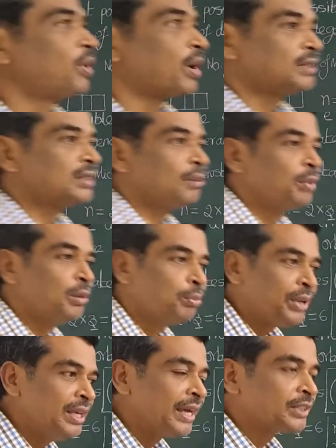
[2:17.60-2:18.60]
For example,
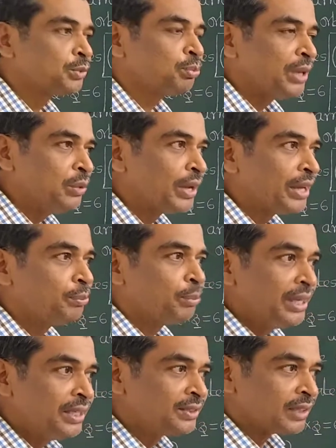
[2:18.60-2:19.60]
Px, Py,
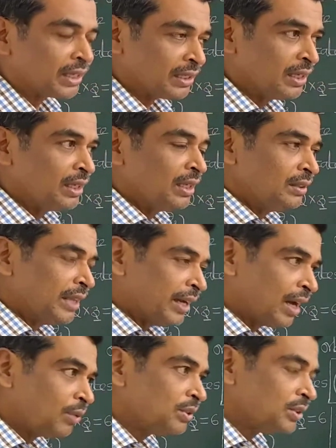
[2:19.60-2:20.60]
Pz. They
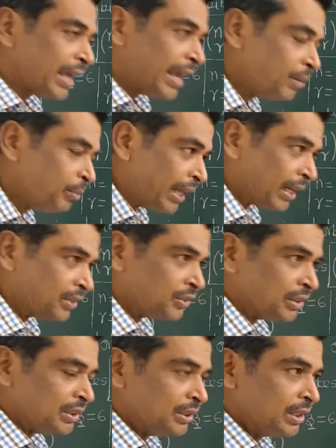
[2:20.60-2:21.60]
have same energy.